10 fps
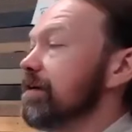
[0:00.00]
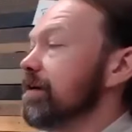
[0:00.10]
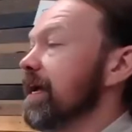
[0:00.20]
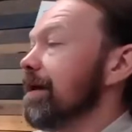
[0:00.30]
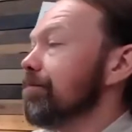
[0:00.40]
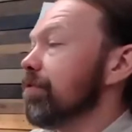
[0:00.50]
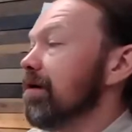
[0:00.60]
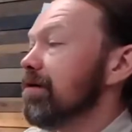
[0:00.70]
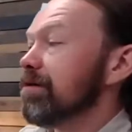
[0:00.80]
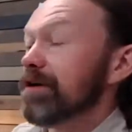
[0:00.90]
Tinkercad
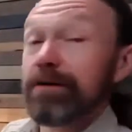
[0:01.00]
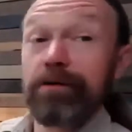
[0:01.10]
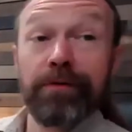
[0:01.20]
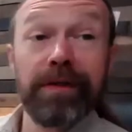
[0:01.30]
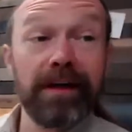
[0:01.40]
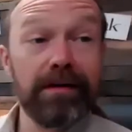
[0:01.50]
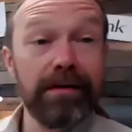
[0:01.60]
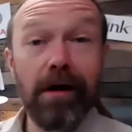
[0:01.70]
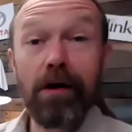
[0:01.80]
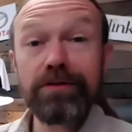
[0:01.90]
Pro. Critical
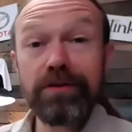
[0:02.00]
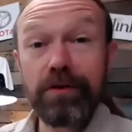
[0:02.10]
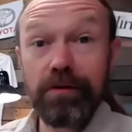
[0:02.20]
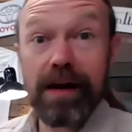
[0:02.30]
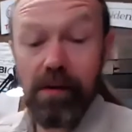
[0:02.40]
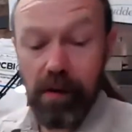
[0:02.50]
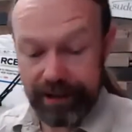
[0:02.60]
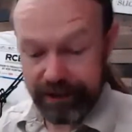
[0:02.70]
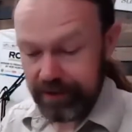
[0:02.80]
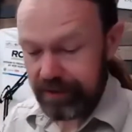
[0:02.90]
thinker. Also great
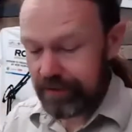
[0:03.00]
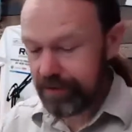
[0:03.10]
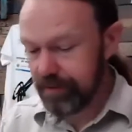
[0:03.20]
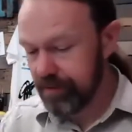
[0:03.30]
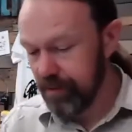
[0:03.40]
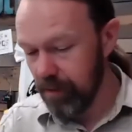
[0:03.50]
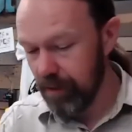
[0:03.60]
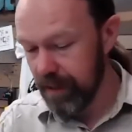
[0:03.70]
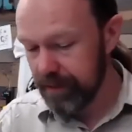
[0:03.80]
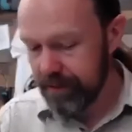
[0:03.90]
questions.
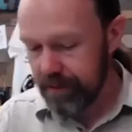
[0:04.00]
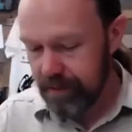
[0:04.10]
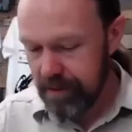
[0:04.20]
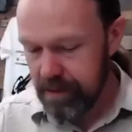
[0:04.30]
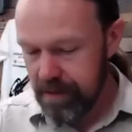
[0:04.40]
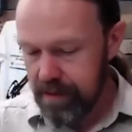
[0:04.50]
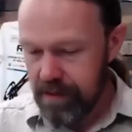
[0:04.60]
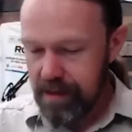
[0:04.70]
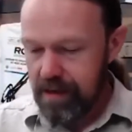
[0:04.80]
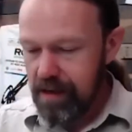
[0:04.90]
Always.
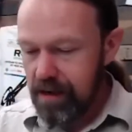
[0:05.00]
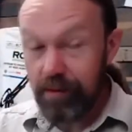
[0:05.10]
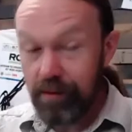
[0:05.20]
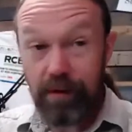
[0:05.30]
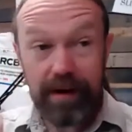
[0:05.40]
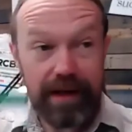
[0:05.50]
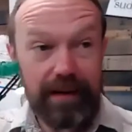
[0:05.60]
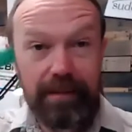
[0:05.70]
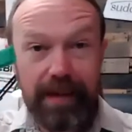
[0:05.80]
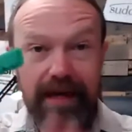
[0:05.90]

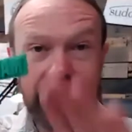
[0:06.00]
William made